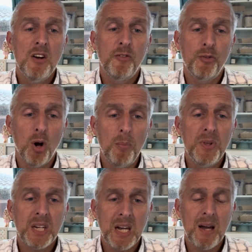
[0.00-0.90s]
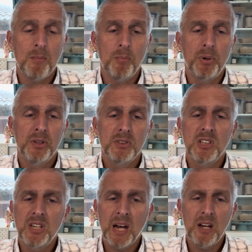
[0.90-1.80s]
from the camp to
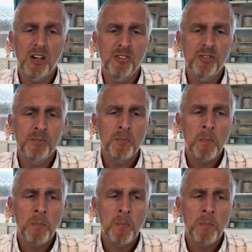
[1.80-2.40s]
die off,